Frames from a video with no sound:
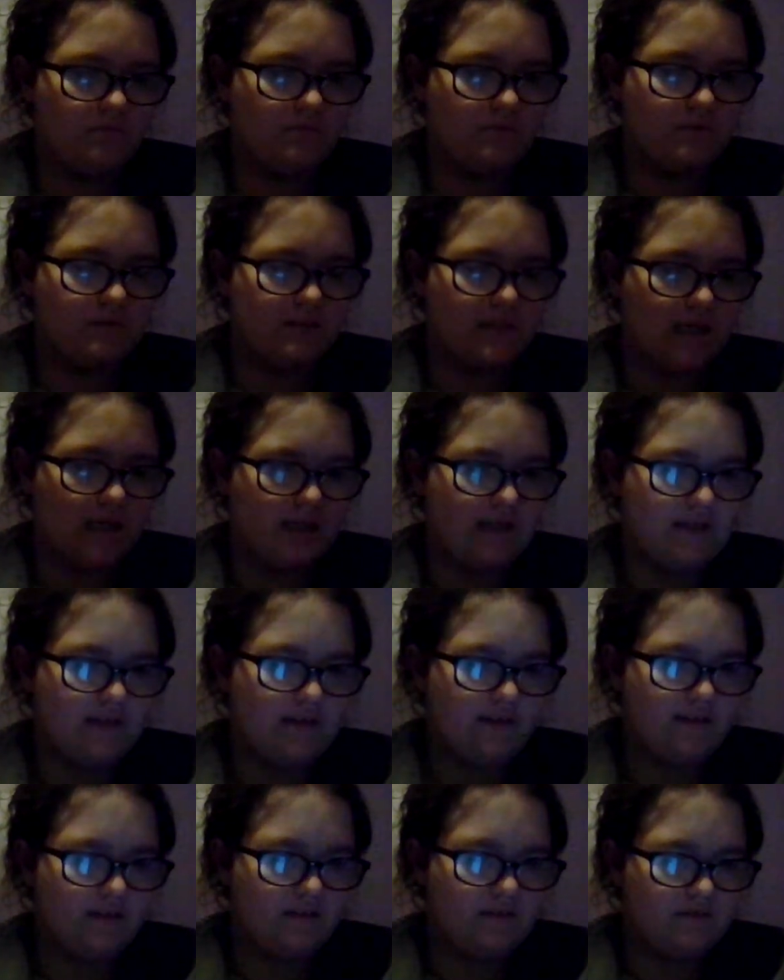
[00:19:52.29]
Was that
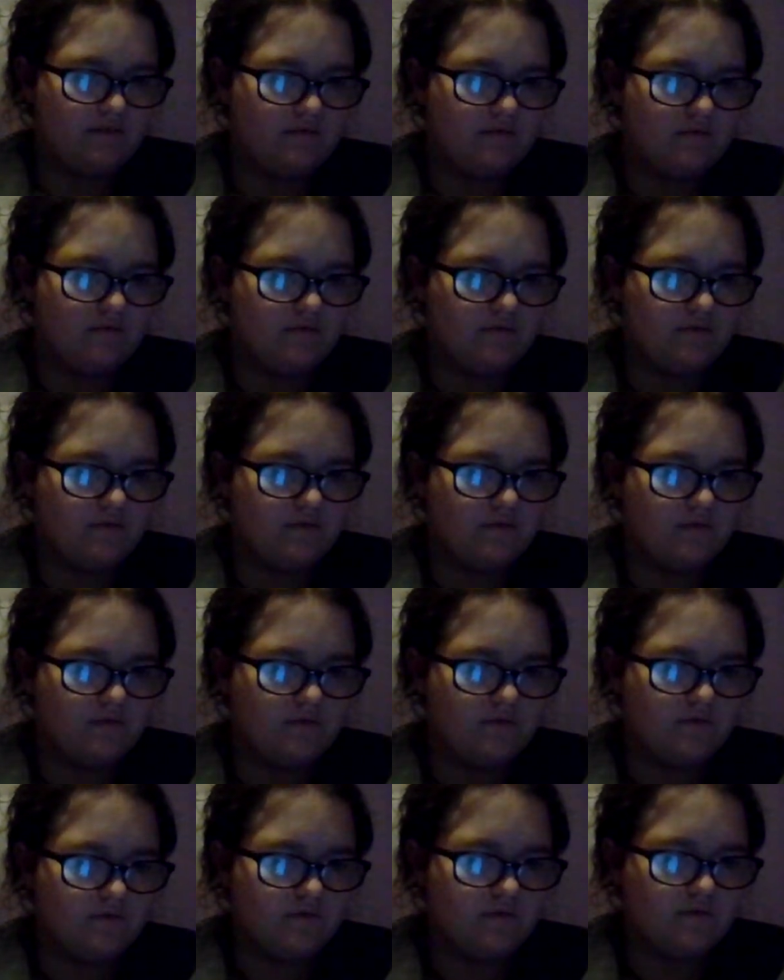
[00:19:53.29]
it?
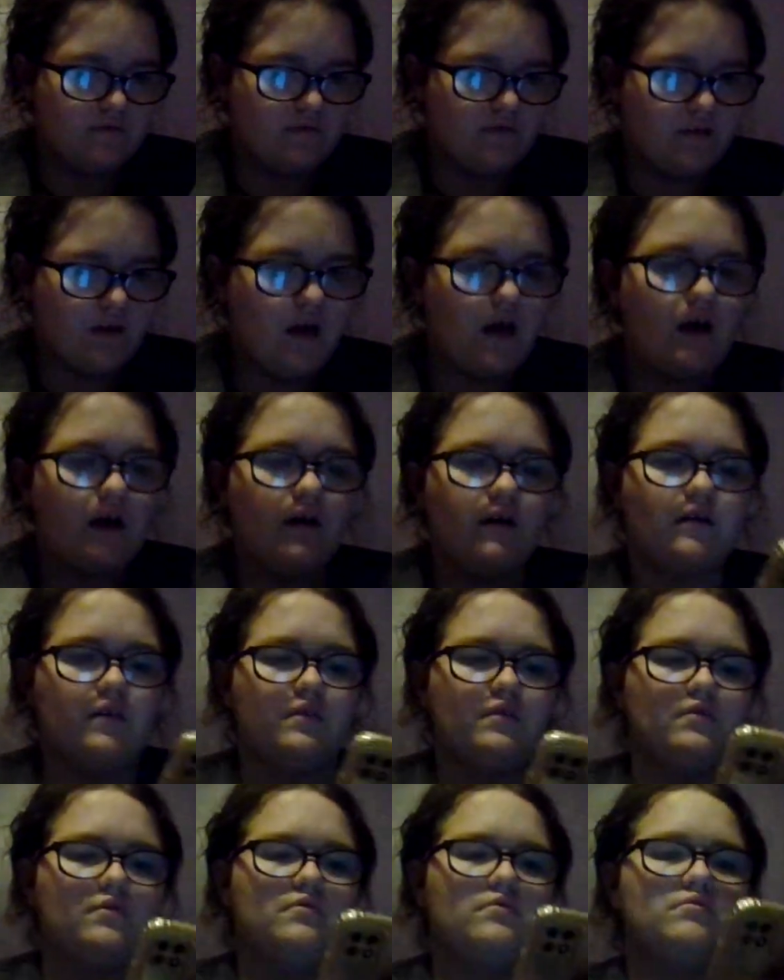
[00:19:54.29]

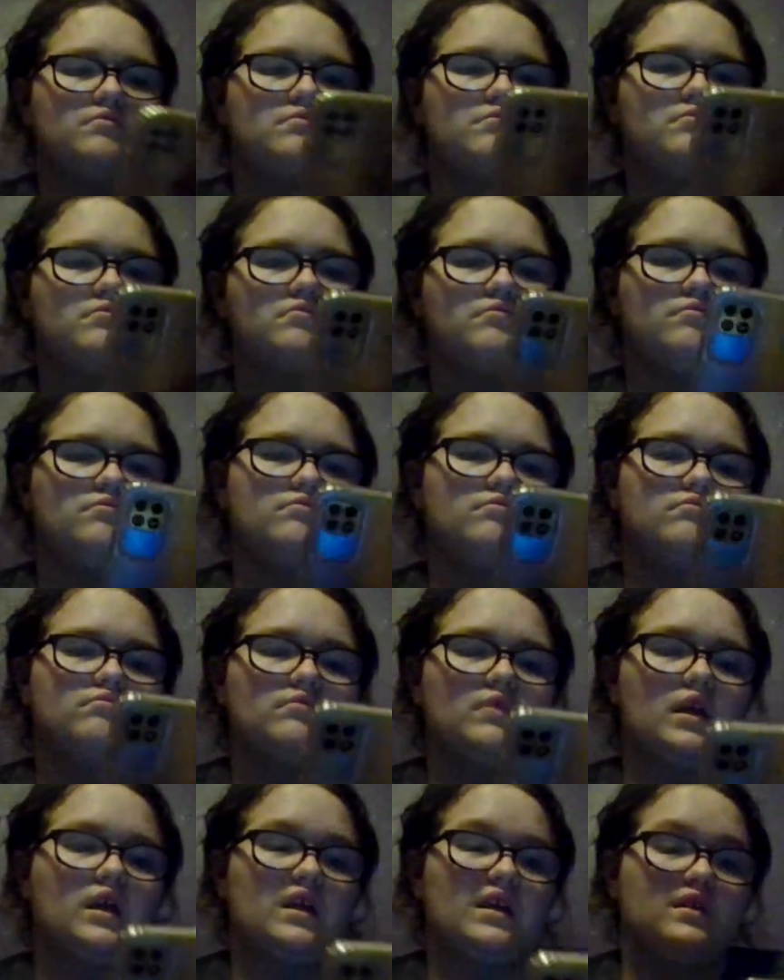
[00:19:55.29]
Oh,
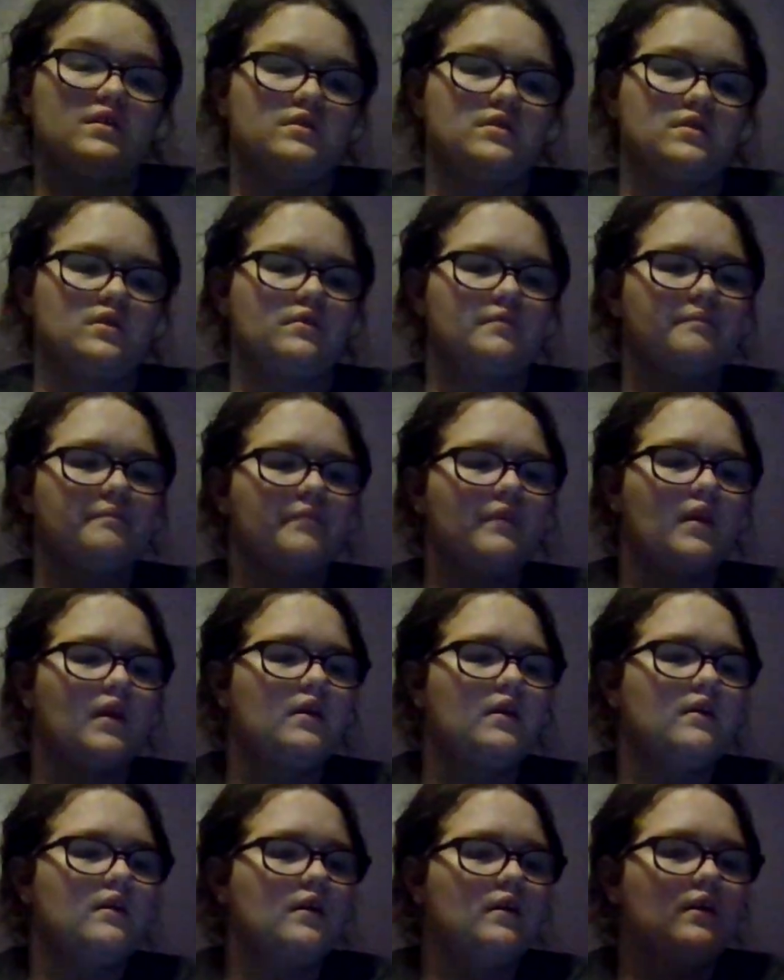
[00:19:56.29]
I guess so.
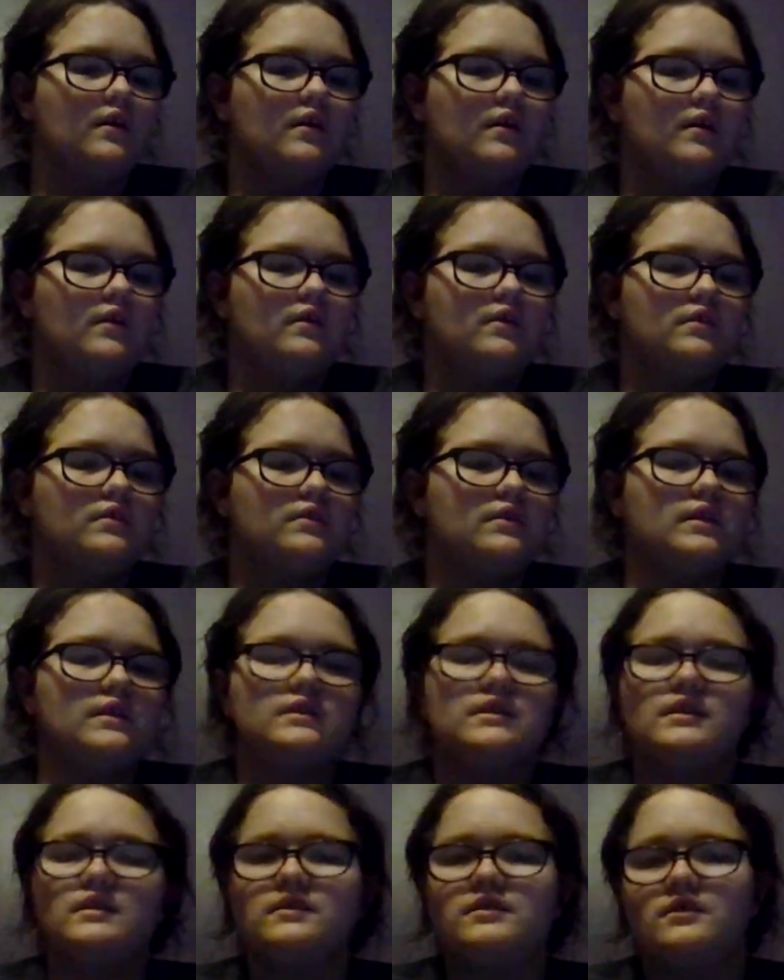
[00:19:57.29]

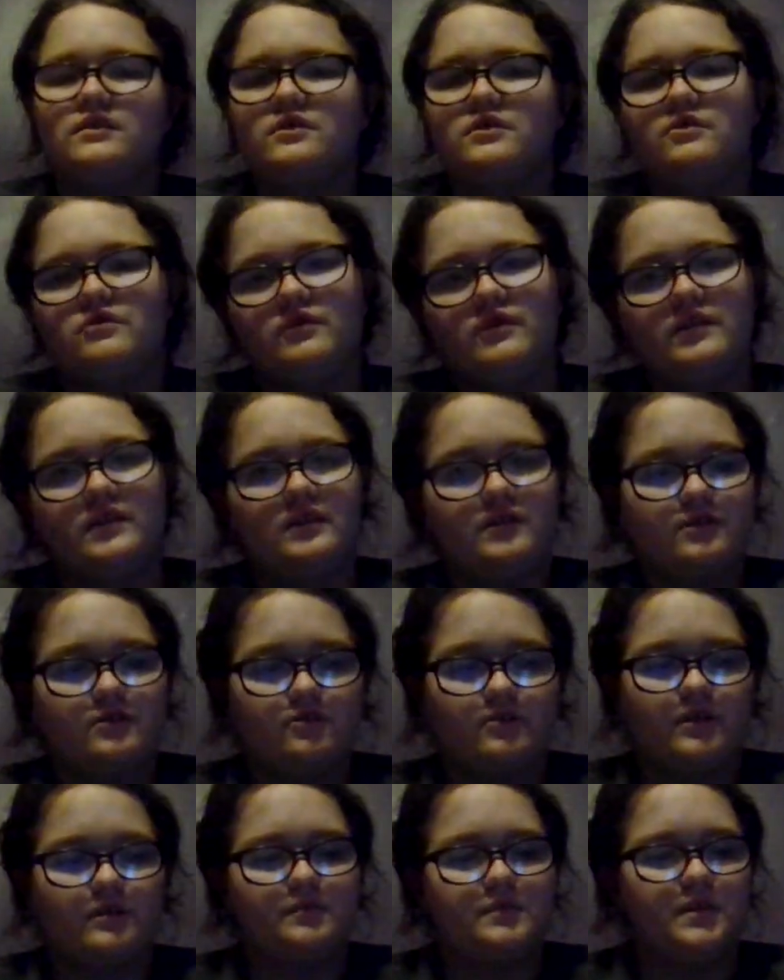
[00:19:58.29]
This is a story
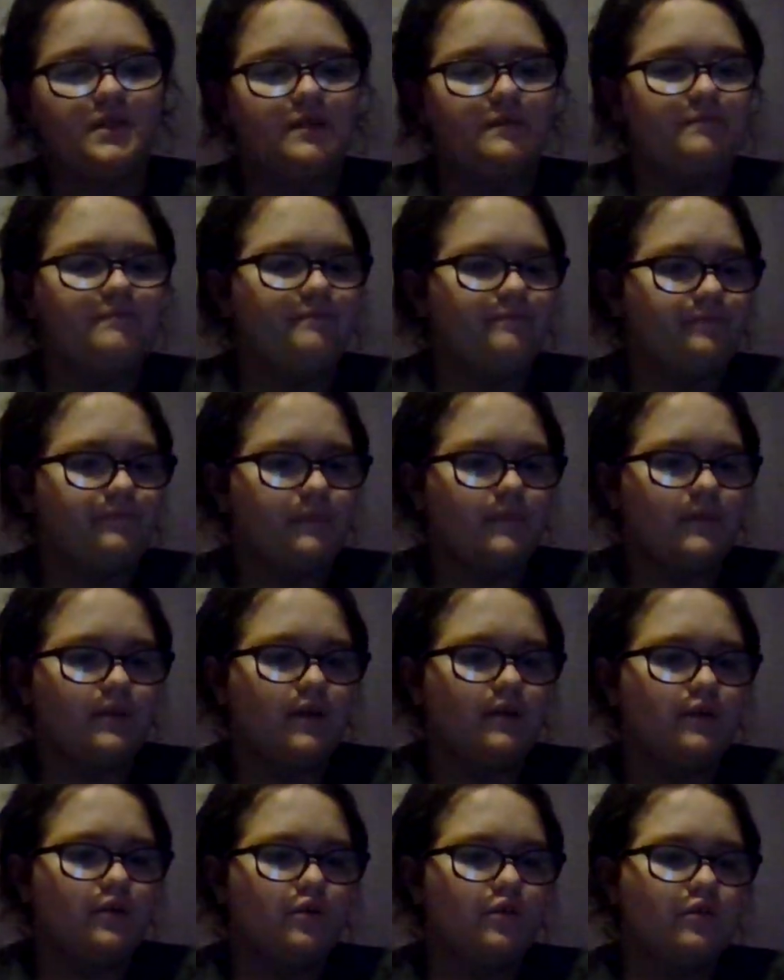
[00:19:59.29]
description.
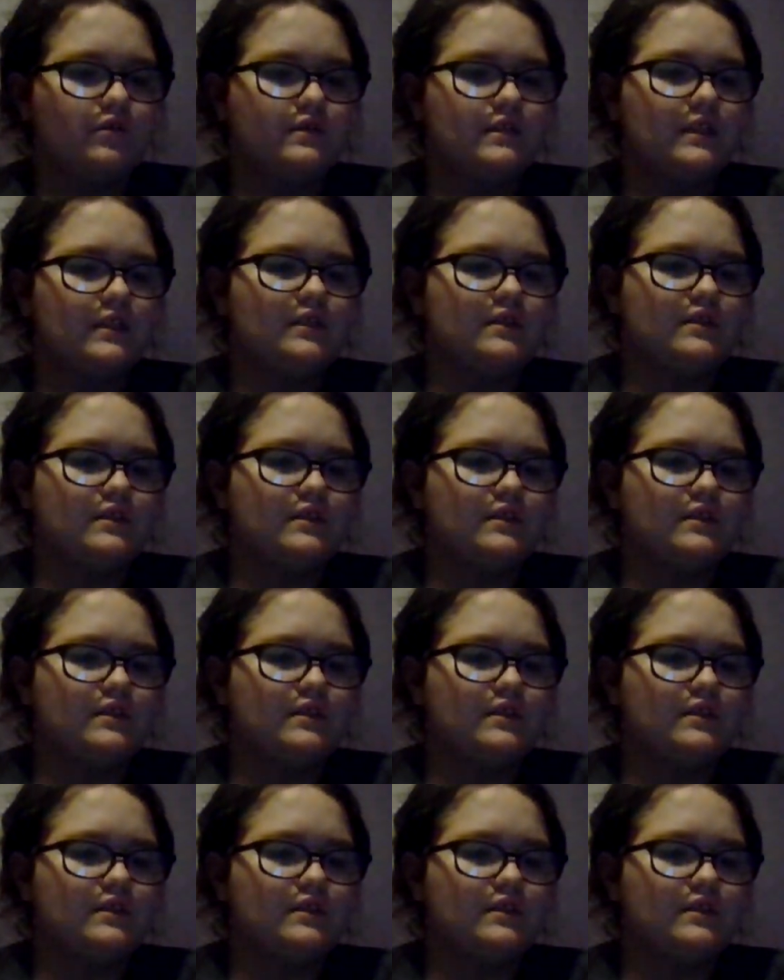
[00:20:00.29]
Colson and